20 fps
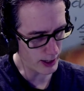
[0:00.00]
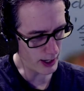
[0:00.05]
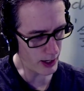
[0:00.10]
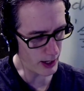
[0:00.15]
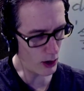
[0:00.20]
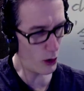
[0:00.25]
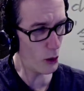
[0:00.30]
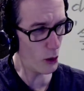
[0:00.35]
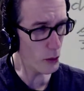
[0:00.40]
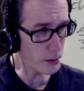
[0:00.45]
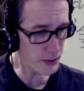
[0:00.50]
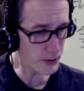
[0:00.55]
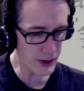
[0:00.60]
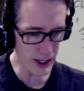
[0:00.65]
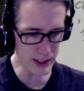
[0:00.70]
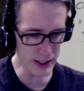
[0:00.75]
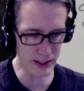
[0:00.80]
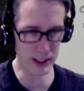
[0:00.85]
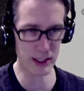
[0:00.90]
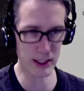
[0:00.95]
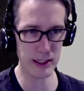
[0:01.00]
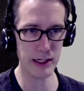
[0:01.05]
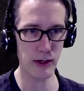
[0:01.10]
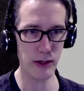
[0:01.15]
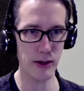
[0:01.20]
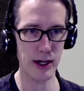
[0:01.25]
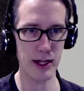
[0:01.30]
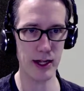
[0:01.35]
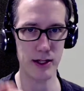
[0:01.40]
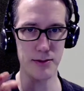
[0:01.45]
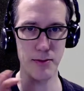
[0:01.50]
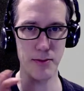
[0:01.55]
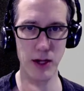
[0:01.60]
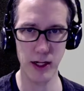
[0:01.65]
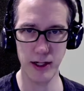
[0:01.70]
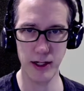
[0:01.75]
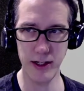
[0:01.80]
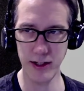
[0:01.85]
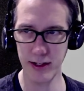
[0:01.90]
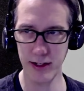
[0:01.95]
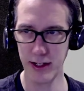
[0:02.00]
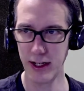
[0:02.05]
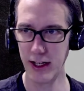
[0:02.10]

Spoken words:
I hope that's clear as mud.